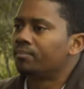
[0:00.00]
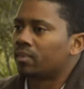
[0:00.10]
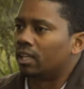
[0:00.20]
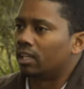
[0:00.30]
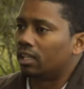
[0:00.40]

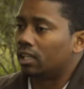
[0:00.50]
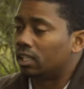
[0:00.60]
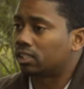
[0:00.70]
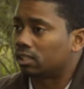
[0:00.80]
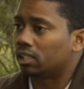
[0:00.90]

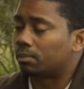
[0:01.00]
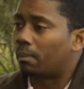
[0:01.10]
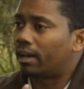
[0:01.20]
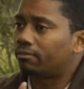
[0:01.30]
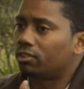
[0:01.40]
It's
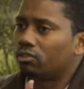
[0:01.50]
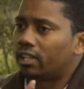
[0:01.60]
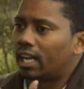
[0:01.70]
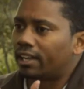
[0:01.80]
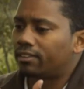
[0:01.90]
my view
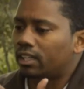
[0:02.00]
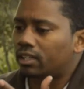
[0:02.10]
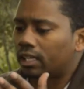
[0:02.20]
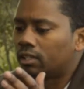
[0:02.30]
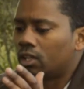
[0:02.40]
that I think
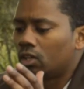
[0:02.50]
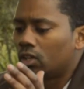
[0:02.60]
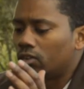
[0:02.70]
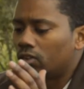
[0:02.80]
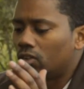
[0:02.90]
that
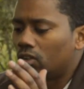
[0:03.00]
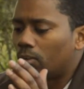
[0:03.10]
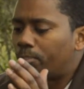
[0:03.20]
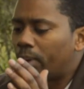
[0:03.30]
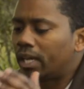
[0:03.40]

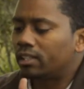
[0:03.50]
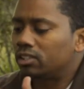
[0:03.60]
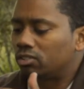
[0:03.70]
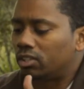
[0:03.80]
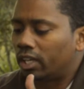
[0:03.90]

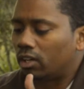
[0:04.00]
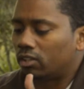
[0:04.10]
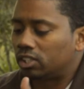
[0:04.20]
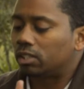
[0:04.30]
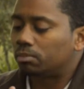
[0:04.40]
parents today
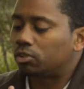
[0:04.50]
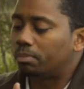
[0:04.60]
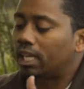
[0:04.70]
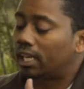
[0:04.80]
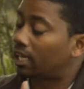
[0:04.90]
seems to be
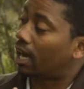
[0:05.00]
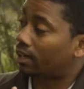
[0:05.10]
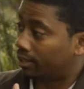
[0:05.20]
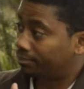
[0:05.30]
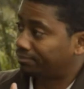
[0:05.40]
getting
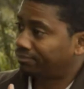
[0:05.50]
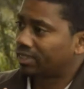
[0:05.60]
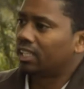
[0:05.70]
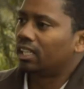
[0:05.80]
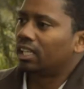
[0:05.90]
younger.
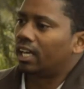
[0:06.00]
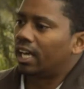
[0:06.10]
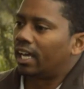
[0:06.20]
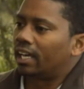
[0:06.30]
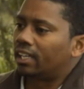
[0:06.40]

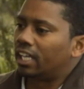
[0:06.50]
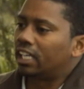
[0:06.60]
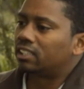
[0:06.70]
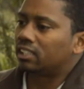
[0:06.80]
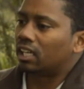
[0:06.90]
And
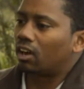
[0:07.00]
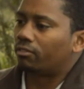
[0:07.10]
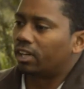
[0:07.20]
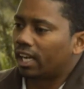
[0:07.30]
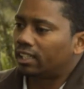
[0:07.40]
it's
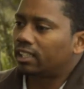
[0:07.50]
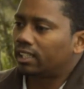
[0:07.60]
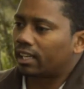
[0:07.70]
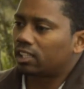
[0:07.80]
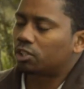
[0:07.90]
of great
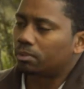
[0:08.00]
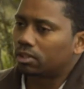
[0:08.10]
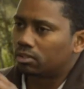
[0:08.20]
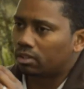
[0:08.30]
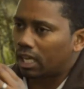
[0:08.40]

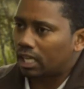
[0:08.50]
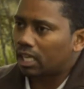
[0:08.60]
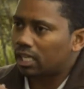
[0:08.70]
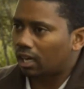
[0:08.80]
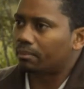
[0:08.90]
encouragement to any
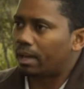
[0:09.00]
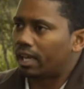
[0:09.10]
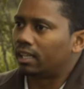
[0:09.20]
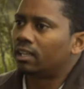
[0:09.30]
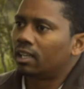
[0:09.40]
young
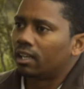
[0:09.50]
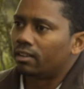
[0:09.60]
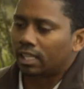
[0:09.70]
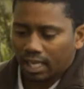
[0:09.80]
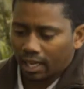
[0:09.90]
man
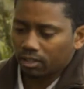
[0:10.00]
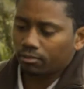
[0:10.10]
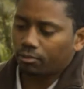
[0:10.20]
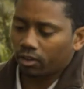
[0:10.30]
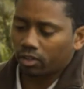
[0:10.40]
that's either a
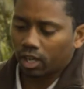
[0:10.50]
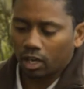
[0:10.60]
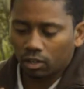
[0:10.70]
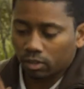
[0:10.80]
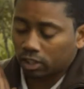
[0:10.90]
father
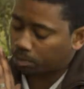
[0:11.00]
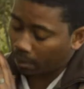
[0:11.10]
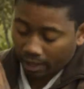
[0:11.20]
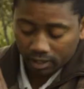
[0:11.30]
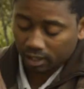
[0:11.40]
now,
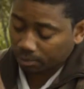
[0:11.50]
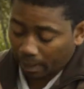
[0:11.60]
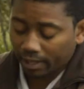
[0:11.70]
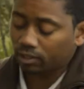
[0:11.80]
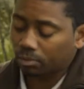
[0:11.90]

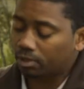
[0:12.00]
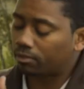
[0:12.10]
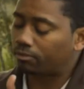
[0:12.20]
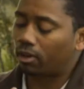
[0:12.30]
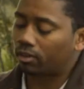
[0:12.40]
aspiring to be a
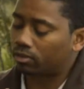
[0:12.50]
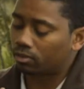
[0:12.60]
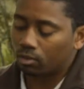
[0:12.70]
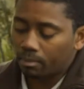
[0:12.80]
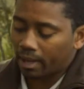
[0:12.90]
father
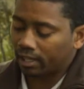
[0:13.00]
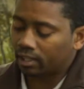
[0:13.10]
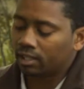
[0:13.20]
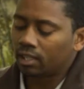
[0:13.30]
or married,